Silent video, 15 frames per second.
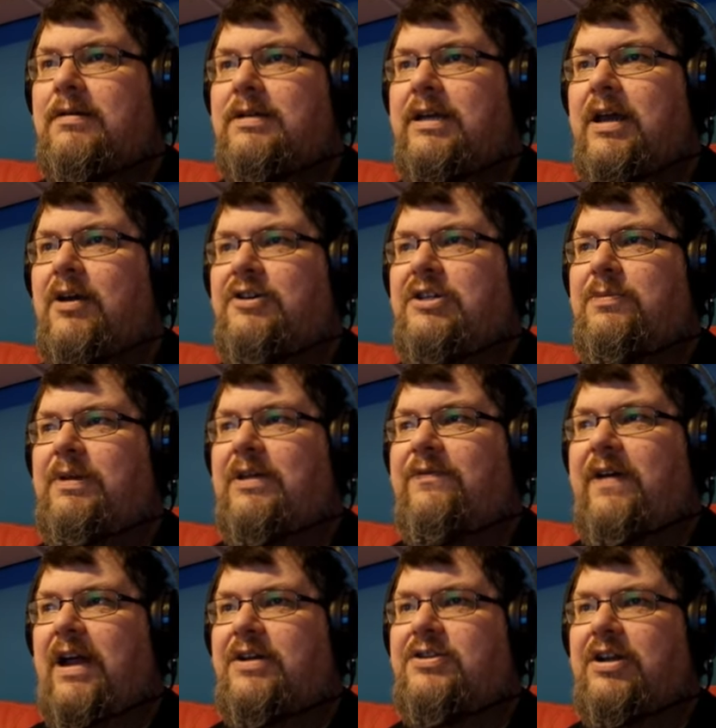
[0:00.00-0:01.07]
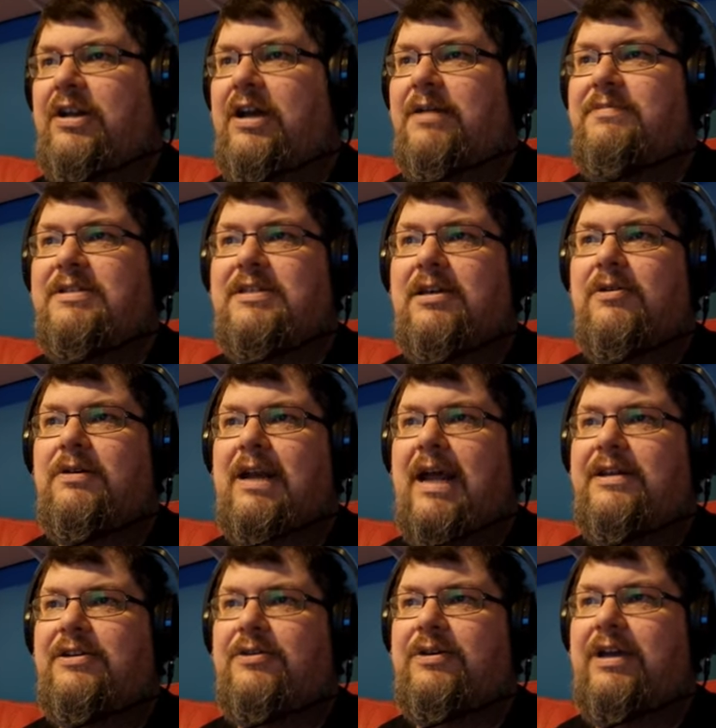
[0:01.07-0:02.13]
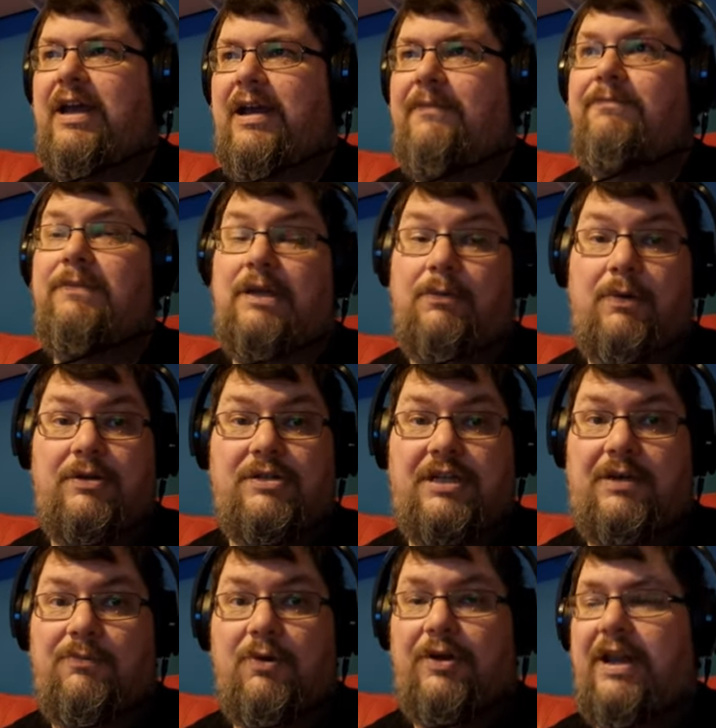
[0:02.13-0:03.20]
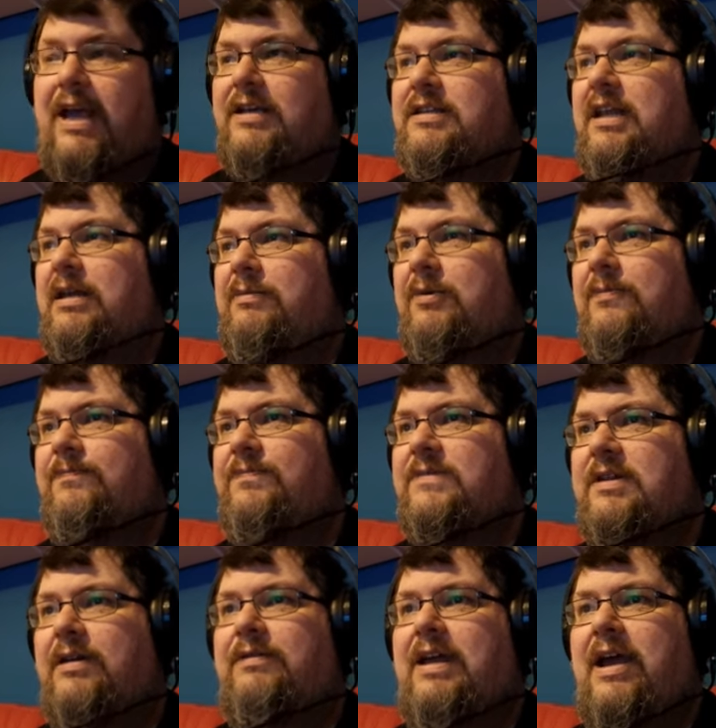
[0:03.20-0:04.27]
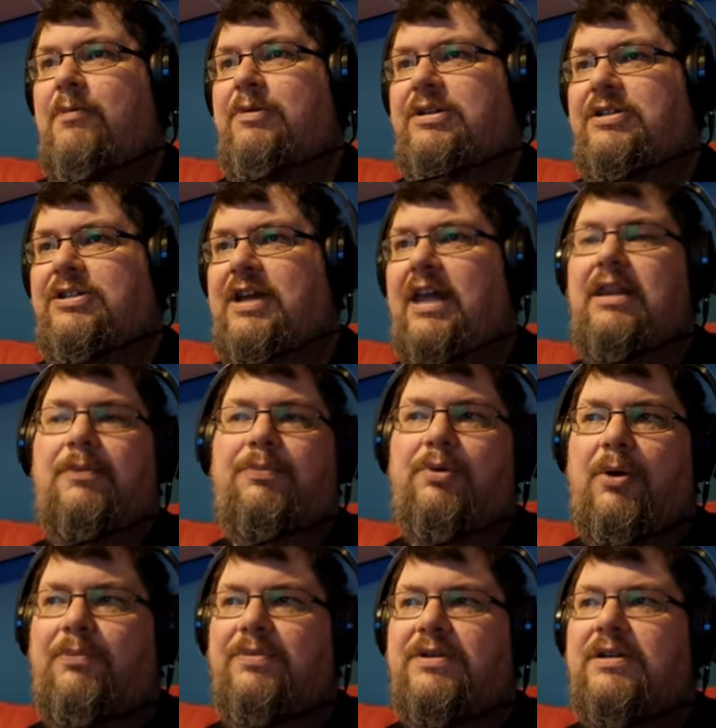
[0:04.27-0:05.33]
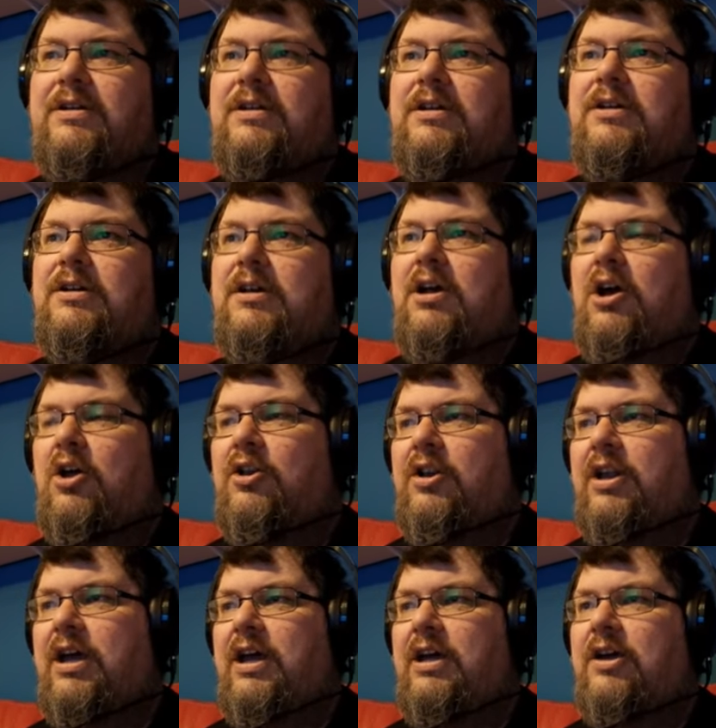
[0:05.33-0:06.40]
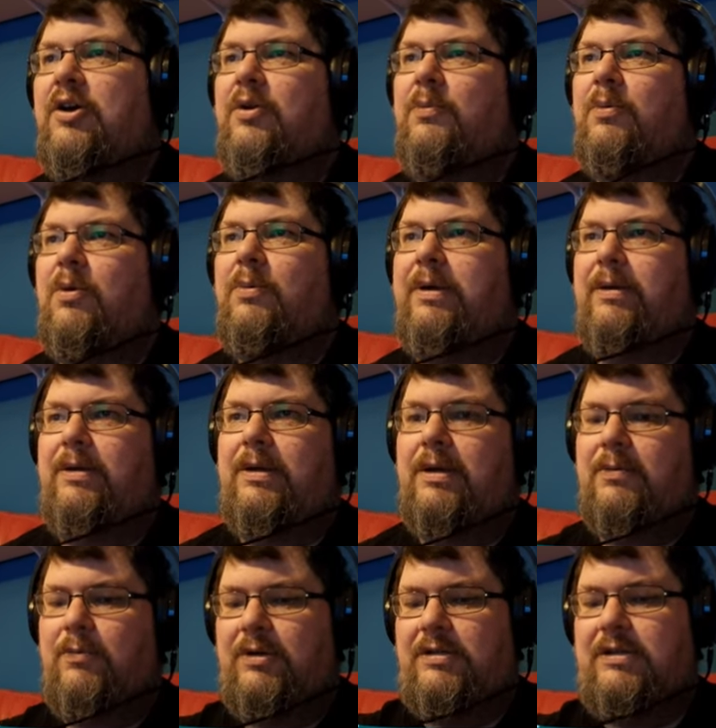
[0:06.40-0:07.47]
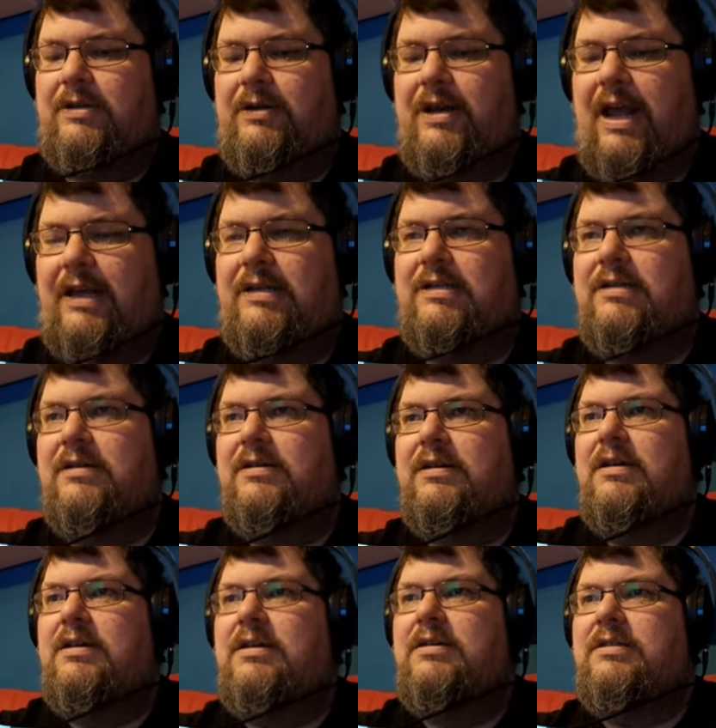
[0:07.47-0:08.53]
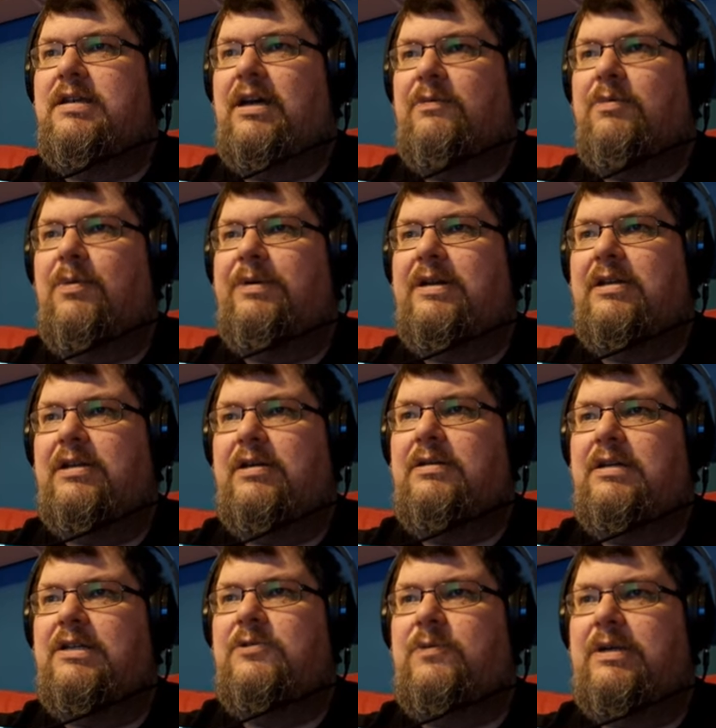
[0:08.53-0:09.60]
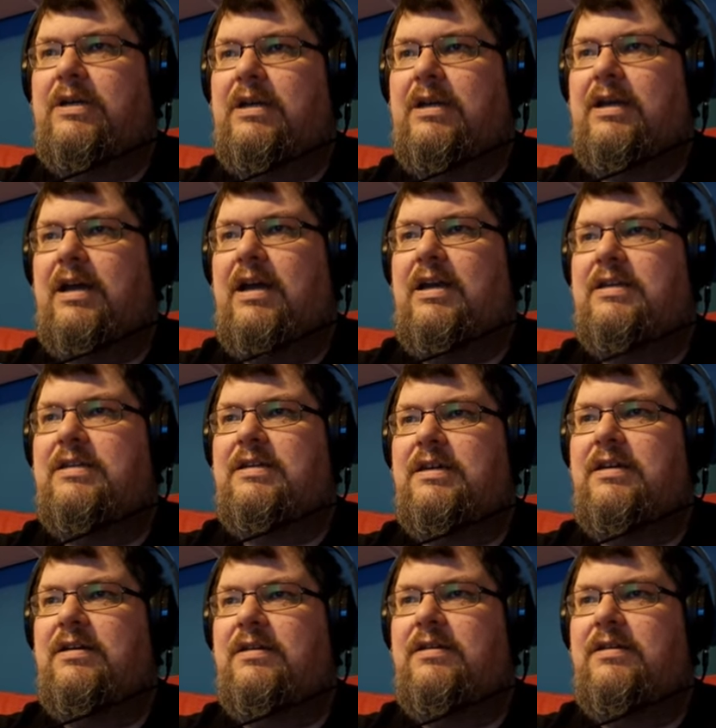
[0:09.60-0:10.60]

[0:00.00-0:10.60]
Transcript: She hugs you with affection. I'm so glad you're here. You won't see what next anymore. So now we just get the prompt on uh, on what we want to do next. So what we can do is we can ask